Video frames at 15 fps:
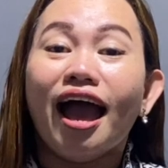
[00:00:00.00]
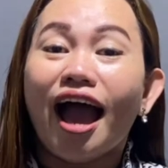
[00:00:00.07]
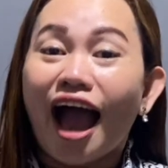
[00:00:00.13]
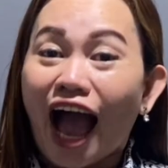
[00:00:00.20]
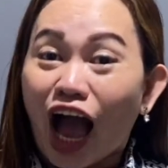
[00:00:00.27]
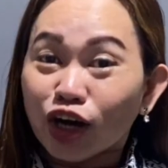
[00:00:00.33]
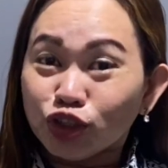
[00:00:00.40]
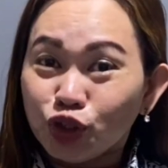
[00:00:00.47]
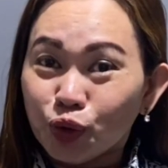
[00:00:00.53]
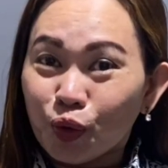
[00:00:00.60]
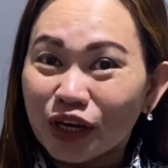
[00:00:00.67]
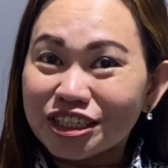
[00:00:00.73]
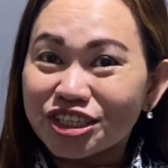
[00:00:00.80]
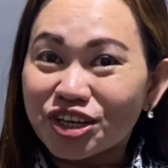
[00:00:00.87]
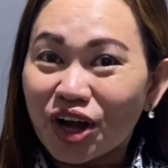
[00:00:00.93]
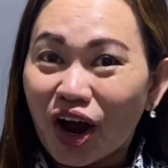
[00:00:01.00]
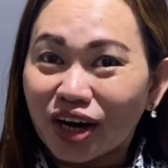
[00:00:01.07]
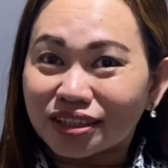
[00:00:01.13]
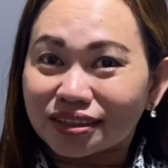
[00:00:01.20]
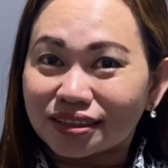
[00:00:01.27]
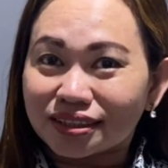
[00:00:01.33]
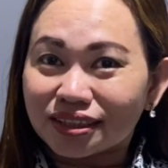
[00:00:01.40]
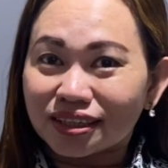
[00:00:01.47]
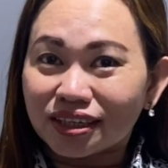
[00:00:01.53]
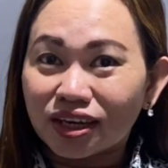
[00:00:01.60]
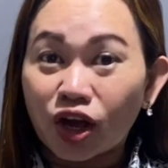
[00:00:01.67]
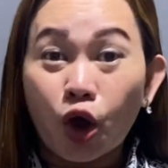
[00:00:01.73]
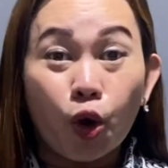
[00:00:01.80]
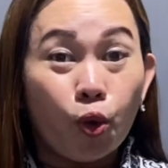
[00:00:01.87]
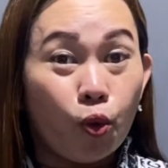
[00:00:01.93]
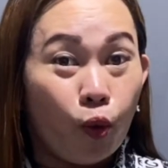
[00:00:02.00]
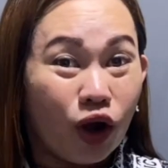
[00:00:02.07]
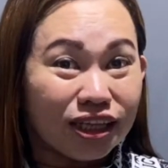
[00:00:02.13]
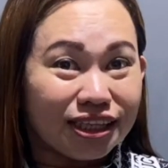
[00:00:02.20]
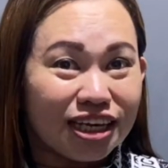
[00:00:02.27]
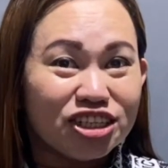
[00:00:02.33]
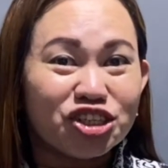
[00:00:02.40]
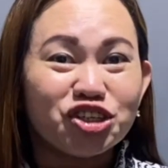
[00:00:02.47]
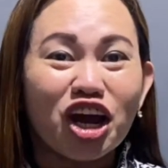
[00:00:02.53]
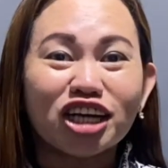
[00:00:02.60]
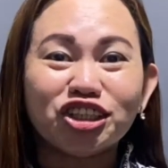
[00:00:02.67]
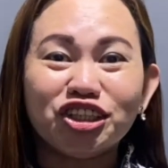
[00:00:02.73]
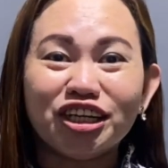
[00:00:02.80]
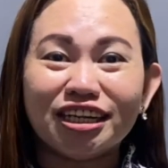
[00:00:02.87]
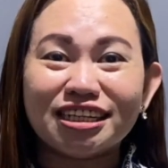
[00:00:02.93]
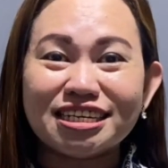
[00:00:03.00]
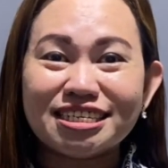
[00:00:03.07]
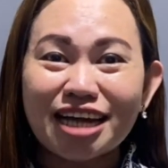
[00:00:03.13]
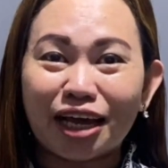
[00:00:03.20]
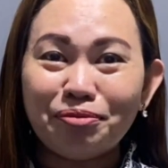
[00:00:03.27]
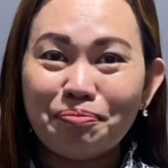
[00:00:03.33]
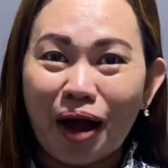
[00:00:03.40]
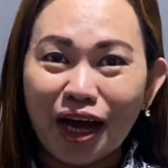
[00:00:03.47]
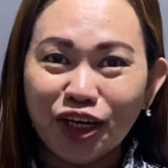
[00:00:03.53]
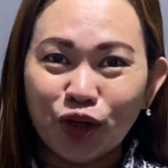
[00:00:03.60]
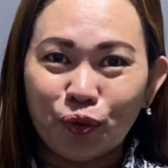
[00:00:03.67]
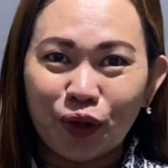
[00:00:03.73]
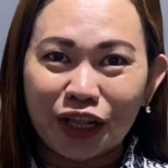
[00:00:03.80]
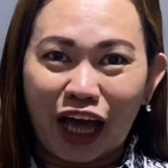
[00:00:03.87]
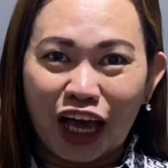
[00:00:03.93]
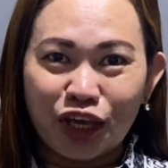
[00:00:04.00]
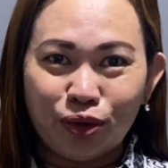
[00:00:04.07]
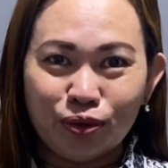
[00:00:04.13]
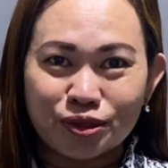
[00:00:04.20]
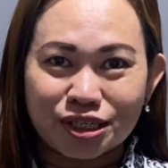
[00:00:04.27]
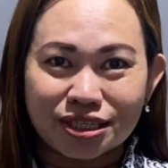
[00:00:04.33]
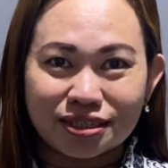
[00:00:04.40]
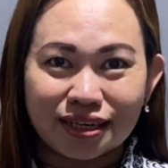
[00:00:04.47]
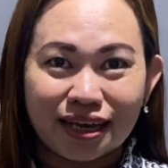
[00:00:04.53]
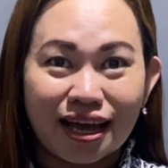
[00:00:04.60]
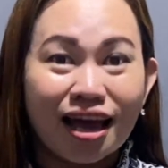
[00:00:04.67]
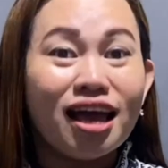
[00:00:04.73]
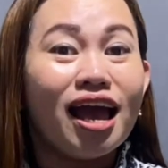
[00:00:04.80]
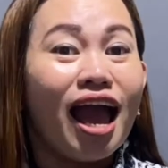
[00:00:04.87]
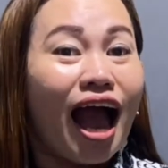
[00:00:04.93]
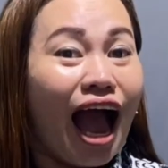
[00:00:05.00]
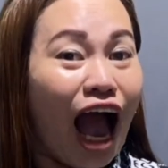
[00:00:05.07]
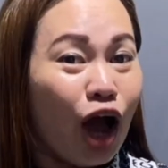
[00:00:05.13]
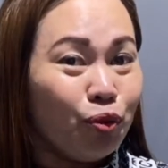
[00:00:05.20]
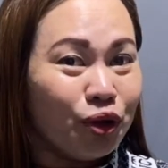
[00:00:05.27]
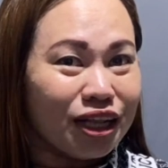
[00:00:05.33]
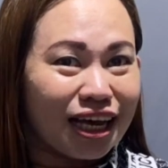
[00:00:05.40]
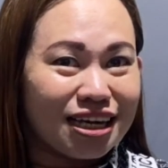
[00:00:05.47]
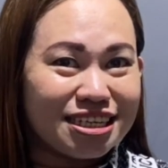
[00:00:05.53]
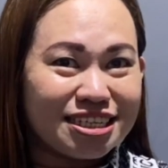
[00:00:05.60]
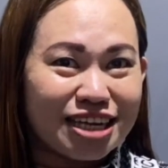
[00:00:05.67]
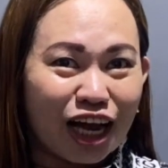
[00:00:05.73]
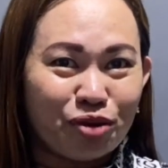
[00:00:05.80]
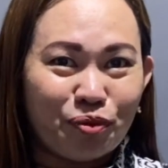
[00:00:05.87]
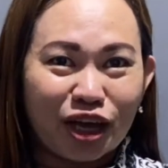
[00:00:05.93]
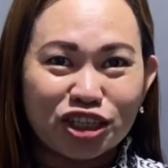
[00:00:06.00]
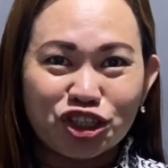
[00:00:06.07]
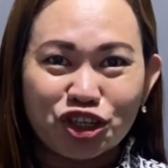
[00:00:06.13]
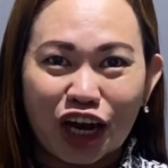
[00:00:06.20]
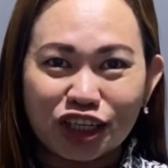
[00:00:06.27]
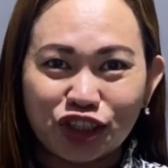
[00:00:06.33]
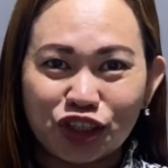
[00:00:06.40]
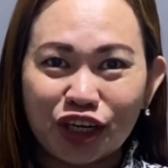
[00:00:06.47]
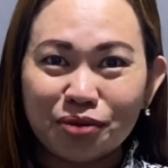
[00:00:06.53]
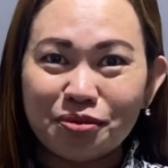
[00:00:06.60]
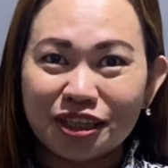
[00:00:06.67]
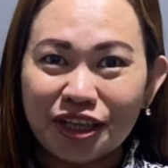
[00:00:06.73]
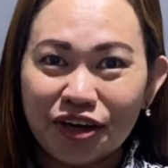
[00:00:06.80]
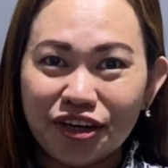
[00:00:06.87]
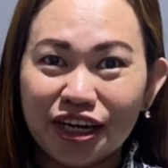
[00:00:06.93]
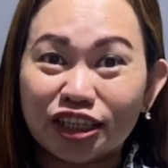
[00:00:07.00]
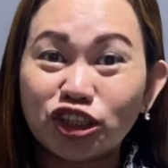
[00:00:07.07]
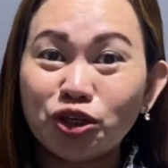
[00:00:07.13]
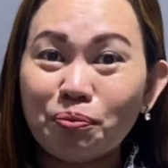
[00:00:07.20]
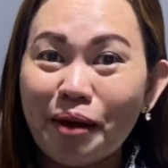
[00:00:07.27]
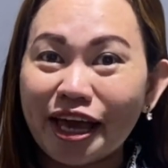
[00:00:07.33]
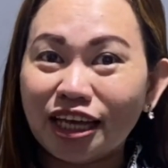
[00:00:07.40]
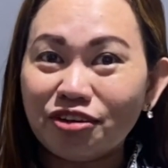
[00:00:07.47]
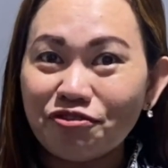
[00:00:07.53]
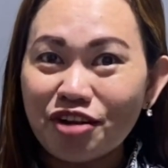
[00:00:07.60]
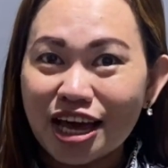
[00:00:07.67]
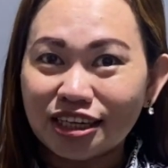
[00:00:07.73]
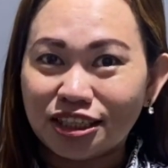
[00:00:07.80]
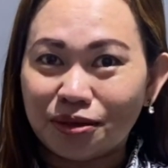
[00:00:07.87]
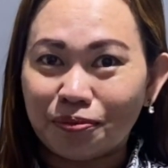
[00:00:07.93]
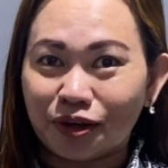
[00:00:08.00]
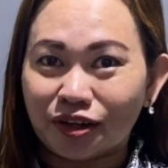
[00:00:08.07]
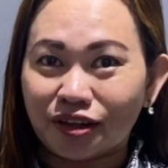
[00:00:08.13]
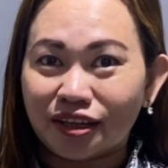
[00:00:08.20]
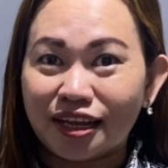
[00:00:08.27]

How do I start? What instructional design model will I use? How will I design my instructional material to make it flexible?